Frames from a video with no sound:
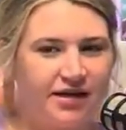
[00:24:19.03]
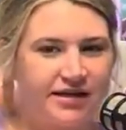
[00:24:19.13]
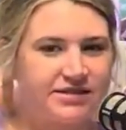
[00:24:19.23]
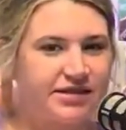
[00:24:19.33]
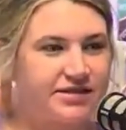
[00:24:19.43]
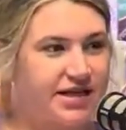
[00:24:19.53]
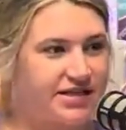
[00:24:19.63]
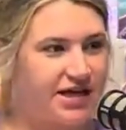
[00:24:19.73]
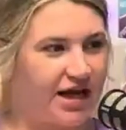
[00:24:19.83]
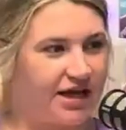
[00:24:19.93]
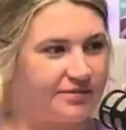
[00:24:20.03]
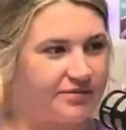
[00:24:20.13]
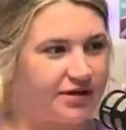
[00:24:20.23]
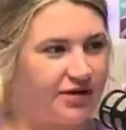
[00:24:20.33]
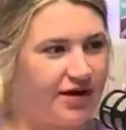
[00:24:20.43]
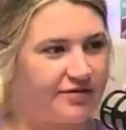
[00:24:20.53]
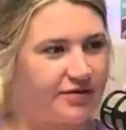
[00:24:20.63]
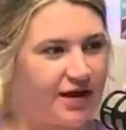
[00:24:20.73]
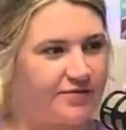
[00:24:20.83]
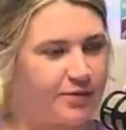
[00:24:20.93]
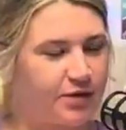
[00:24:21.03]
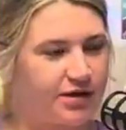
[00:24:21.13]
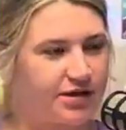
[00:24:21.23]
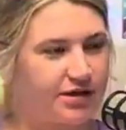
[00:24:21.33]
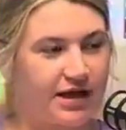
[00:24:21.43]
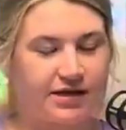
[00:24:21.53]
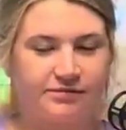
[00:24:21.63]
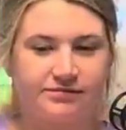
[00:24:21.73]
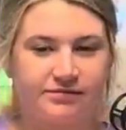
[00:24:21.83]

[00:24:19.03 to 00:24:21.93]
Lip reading: it's going to take time. I've been working, and